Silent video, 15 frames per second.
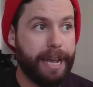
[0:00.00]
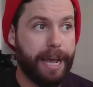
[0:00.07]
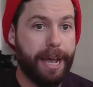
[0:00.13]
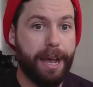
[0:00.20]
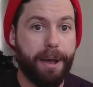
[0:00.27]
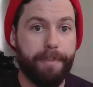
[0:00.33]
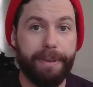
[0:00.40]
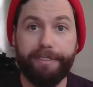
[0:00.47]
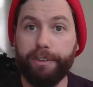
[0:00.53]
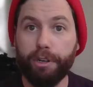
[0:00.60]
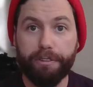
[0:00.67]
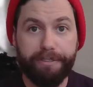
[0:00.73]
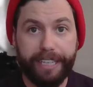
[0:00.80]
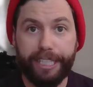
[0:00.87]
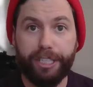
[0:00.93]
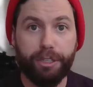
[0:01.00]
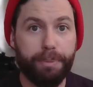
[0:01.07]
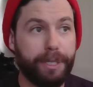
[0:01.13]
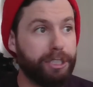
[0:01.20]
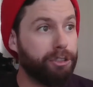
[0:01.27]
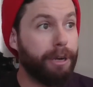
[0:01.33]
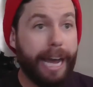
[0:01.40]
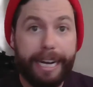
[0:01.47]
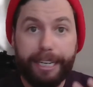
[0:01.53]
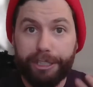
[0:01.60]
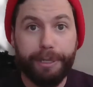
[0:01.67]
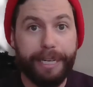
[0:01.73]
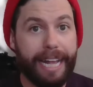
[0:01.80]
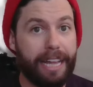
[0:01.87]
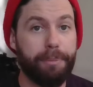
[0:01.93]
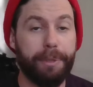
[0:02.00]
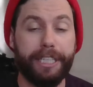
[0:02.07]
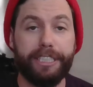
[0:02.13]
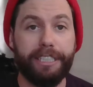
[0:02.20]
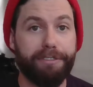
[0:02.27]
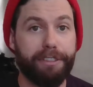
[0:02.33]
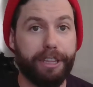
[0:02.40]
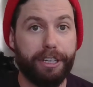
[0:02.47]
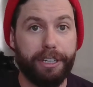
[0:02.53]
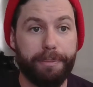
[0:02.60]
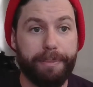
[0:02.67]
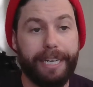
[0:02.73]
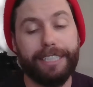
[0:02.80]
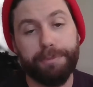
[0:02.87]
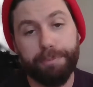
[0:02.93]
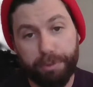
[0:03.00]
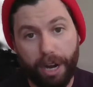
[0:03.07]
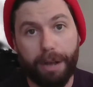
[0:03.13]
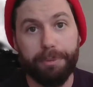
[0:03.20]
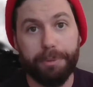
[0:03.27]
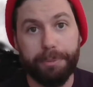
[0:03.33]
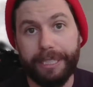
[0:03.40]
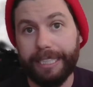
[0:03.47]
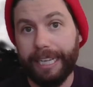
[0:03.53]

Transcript: If you're a VTuber, you got to do a calibration every 30 minutes, probably.